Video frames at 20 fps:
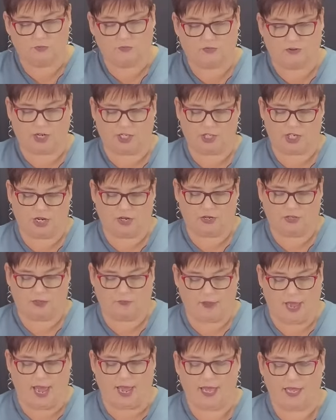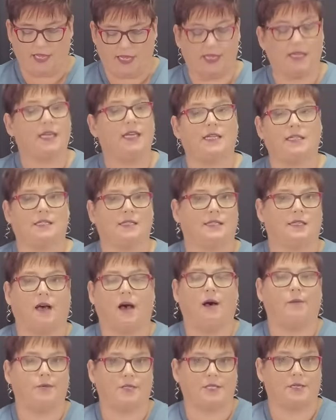fresh out of the bag, is
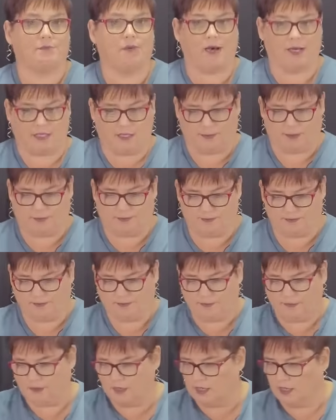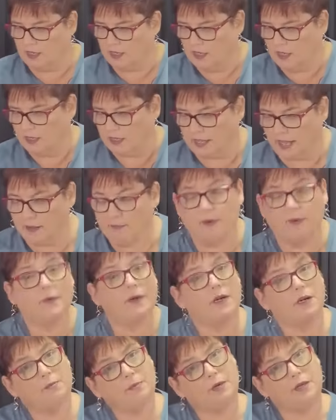almost impossible. Okay, but we're
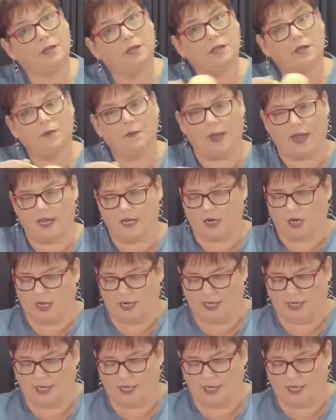gonna put a little weight on